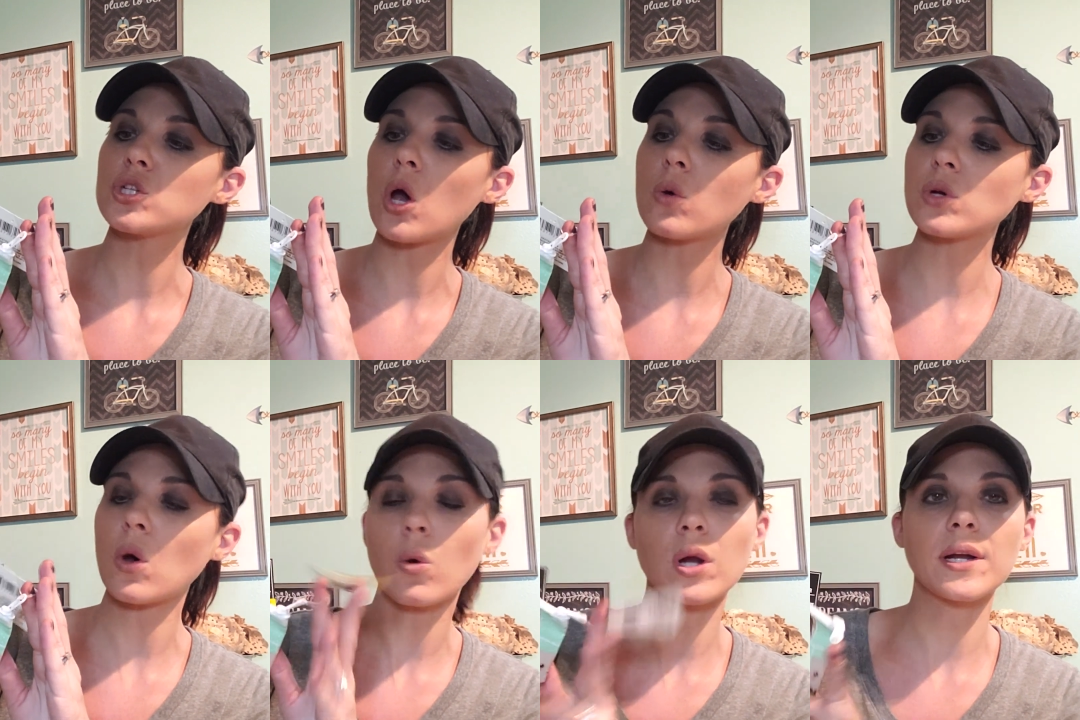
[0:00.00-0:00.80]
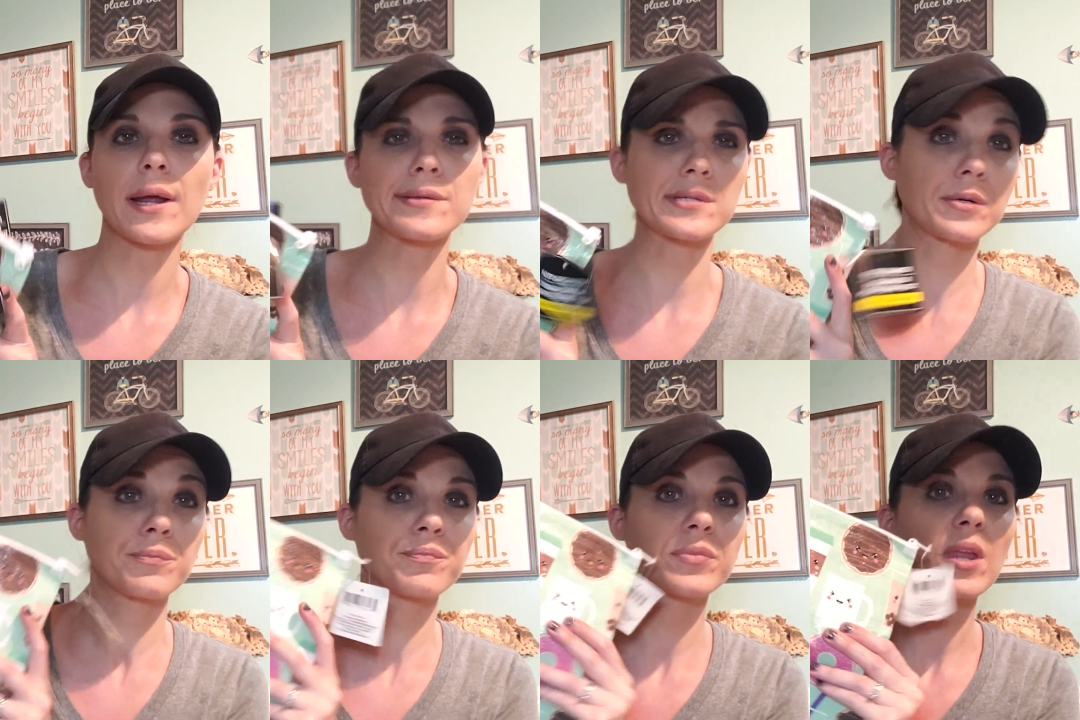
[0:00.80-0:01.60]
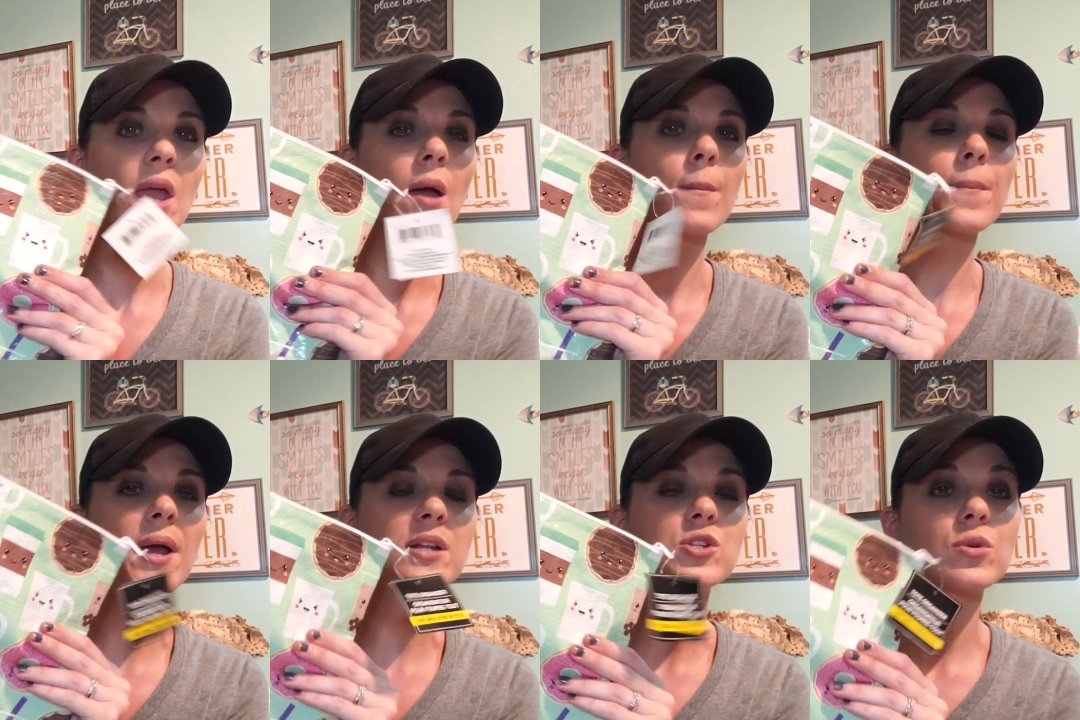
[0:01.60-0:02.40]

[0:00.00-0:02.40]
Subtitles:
Tote organizer. But